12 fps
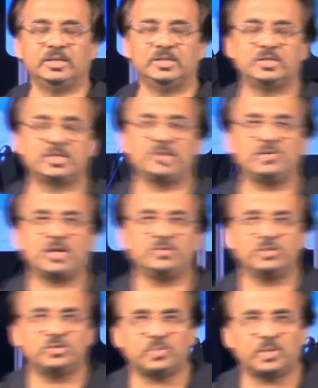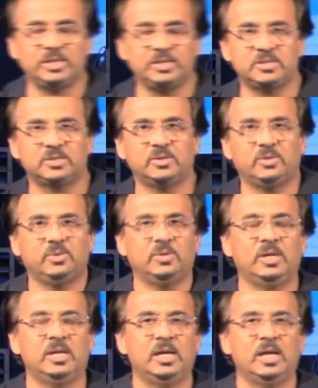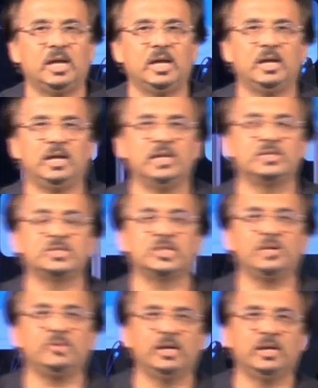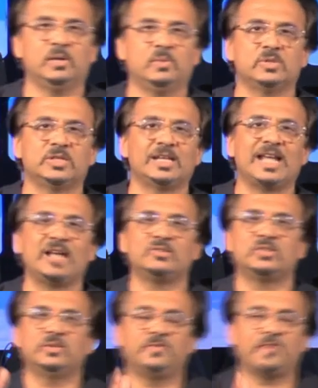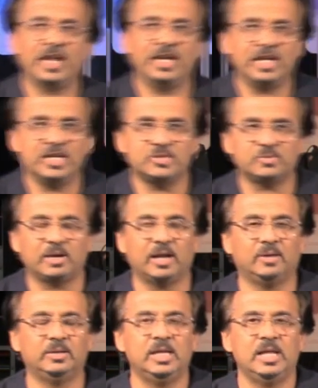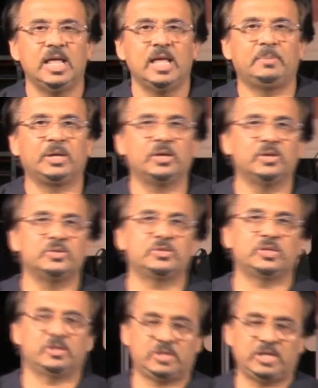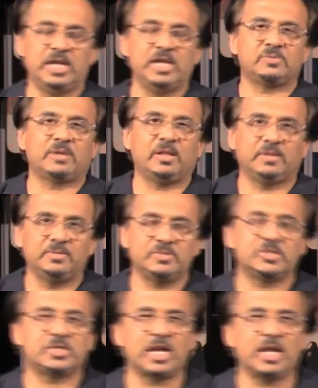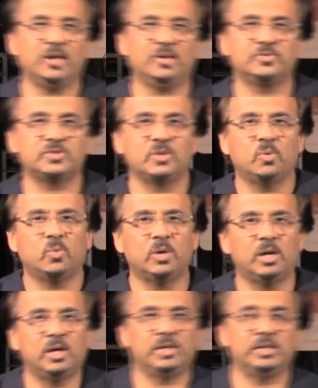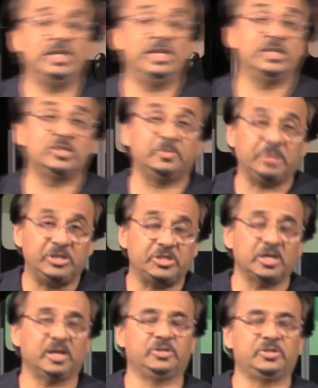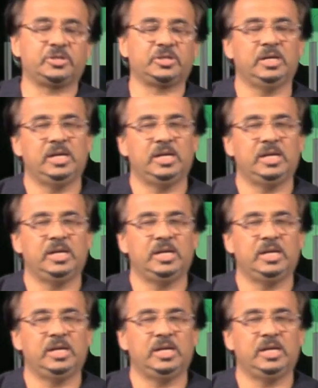In 722, Assyria was allowed to invade Israel because the Israel themselves needed to be judged.